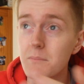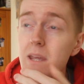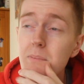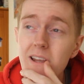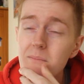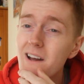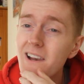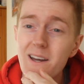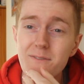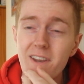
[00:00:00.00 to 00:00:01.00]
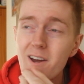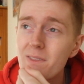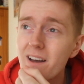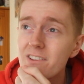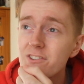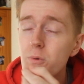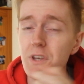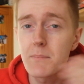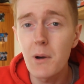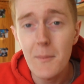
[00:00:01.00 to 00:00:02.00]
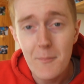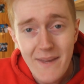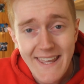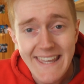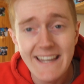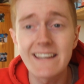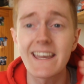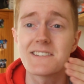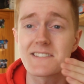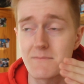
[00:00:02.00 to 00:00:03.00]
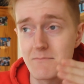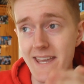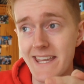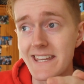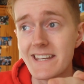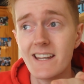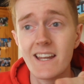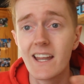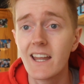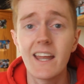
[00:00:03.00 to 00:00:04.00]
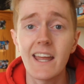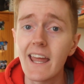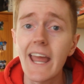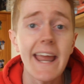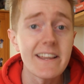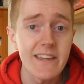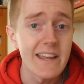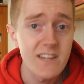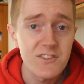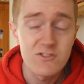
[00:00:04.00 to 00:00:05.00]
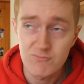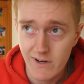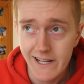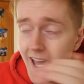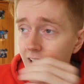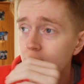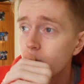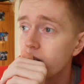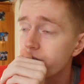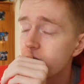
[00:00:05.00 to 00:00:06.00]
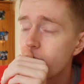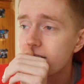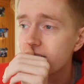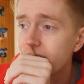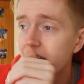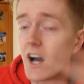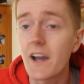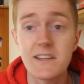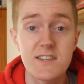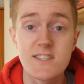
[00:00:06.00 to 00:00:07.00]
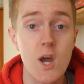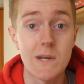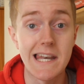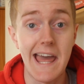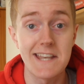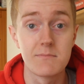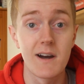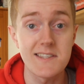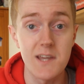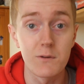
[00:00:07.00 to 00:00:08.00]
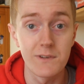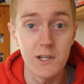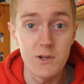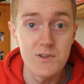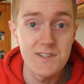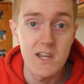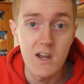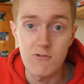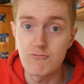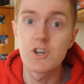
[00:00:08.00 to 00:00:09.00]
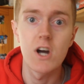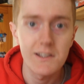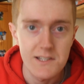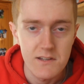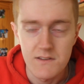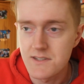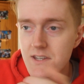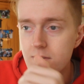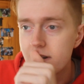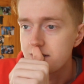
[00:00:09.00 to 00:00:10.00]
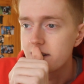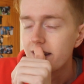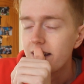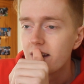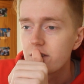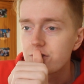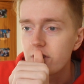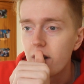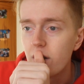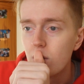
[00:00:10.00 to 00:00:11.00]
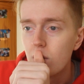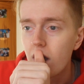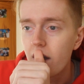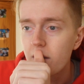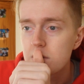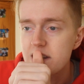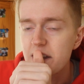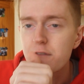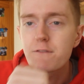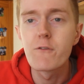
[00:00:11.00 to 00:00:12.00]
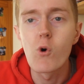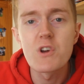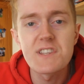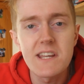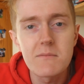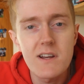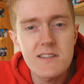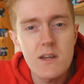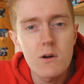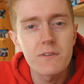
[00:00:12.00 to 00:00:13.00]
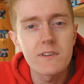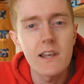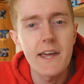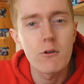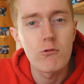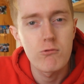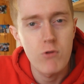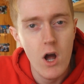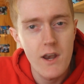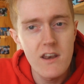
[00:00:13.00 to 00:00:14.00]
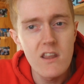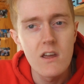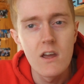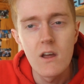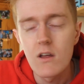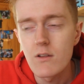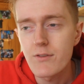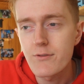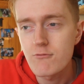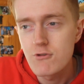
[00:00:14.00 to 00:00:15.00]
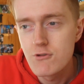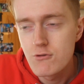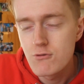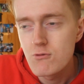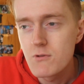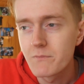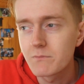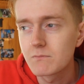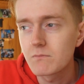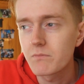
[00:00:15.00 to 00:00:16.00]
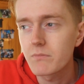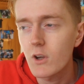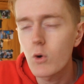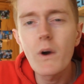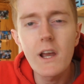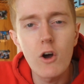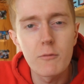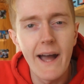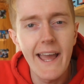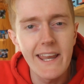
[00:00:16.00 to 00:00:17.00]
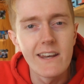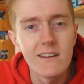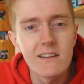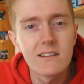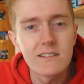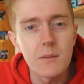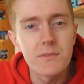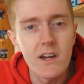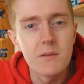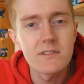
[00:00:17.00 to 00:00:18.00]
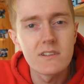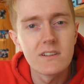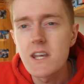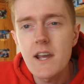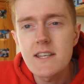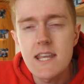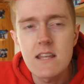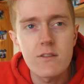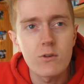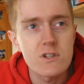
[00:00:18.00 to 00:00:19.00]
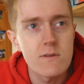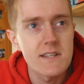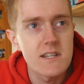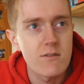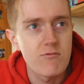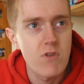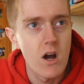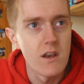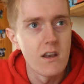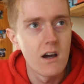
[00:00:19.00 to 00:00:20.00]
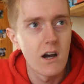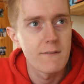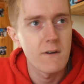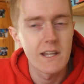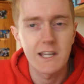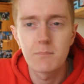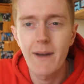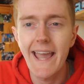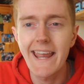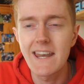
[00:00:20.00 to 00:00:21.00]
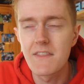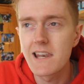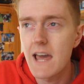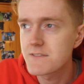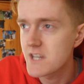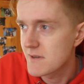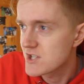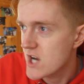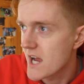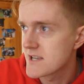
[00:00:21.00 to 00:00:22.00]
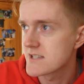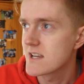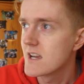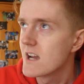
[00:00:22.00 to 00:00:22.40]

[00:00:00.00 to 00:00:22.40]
People in my life know that. So when you put me against me, it doesn't really end well. So basically I just don't let myself lose regardless of the situation. So I was like forcing myself to like run through quite a lot of pain sometimes. And on my 19th or 20th run, I felt like a pain in the left side of my chest.